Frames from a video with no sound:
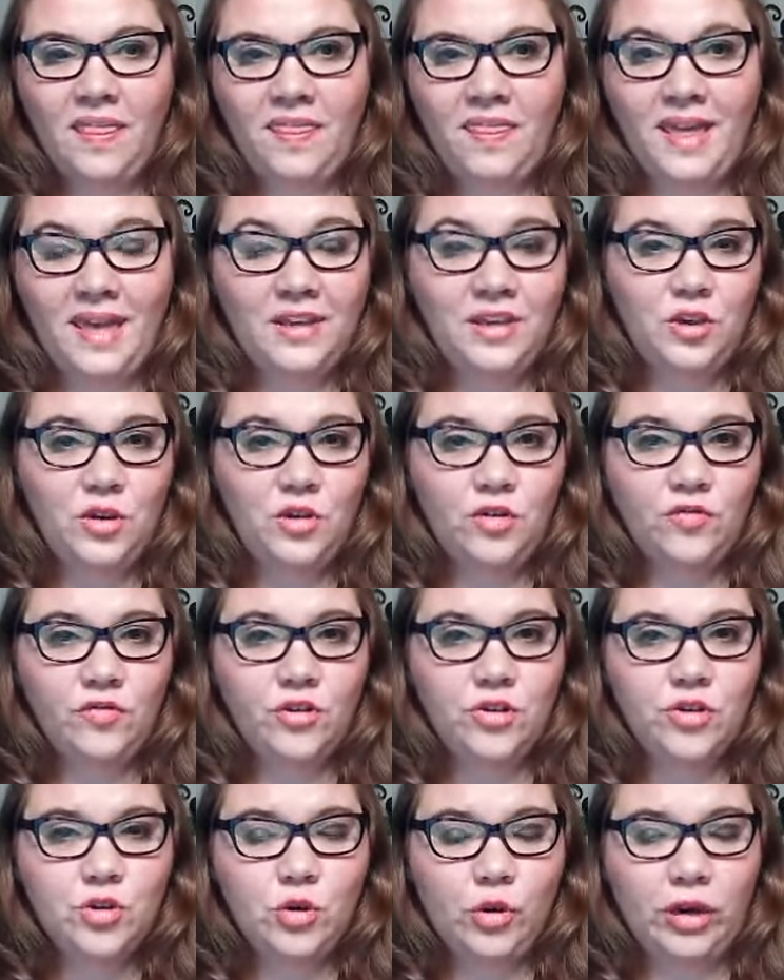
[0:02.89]
Thank you
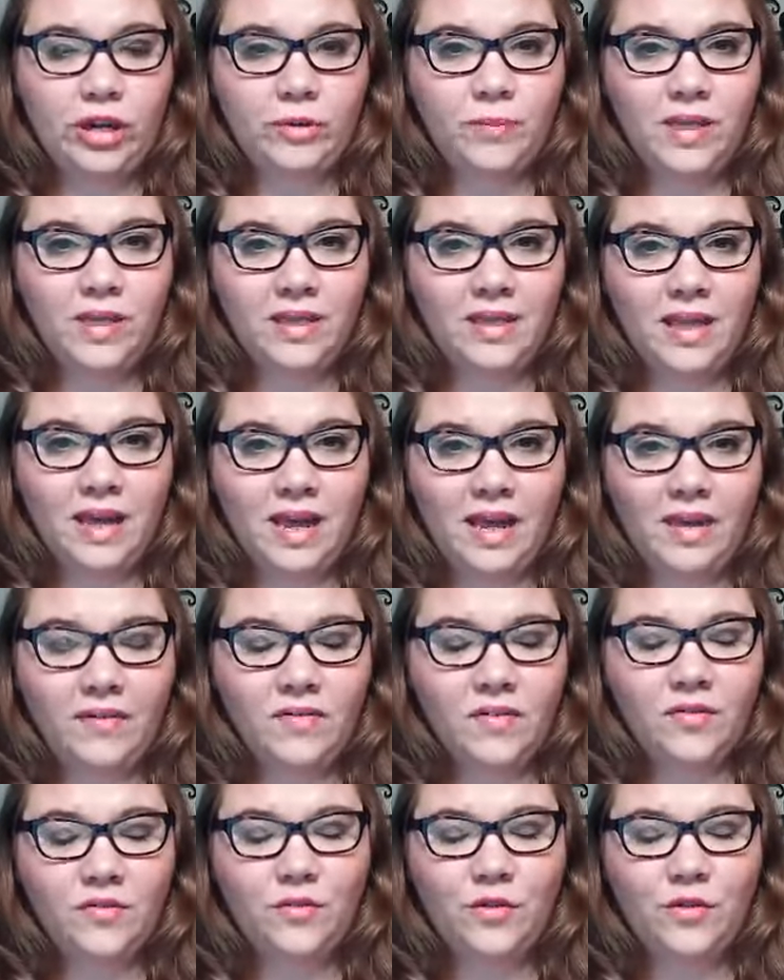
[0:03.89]
for joining me live